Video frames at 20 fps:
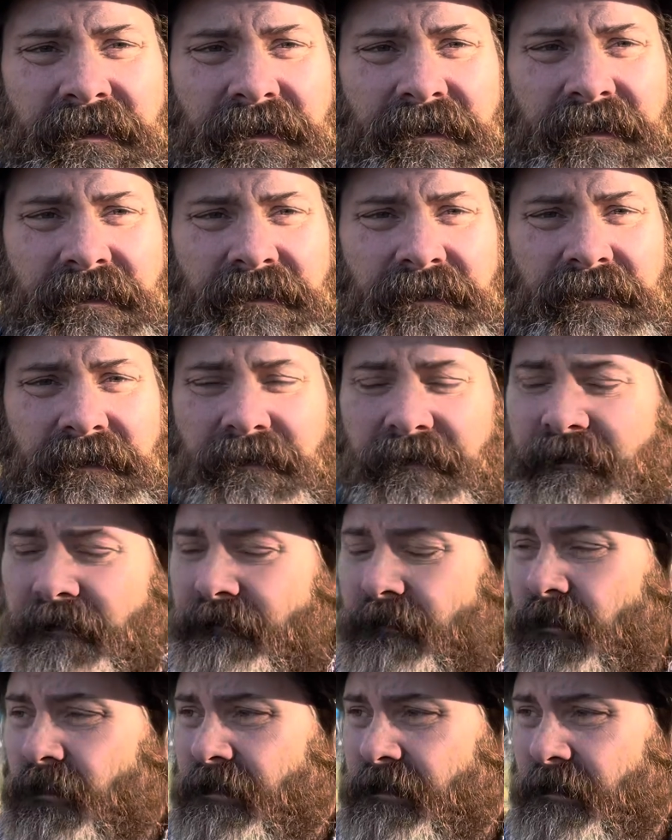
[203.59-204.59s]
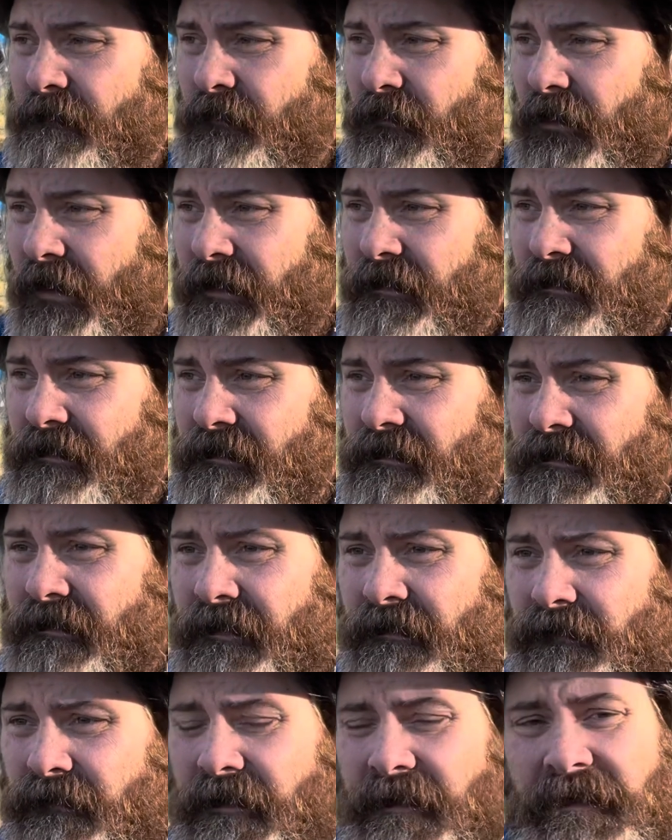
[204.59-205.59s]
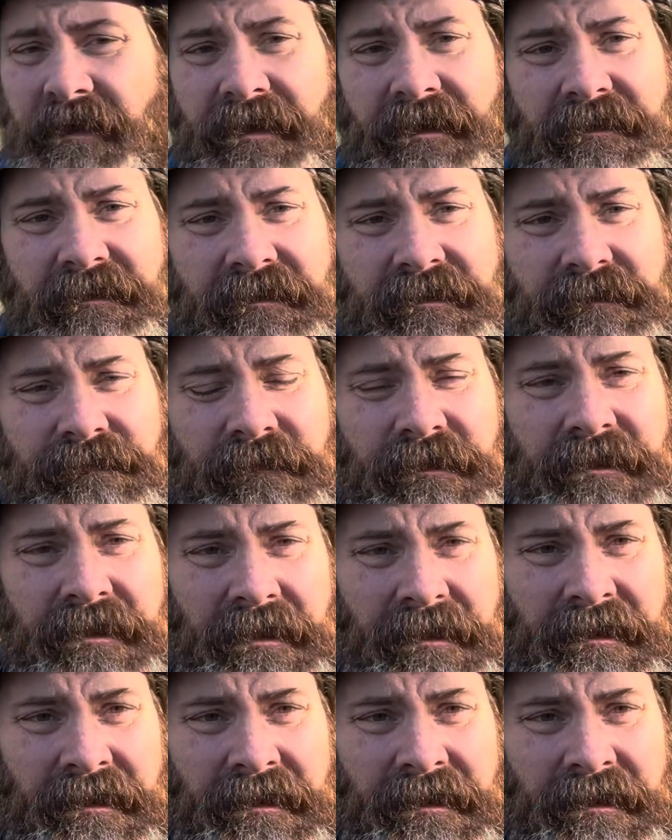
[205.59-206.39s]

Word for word: and, and of course the price is ridiculous but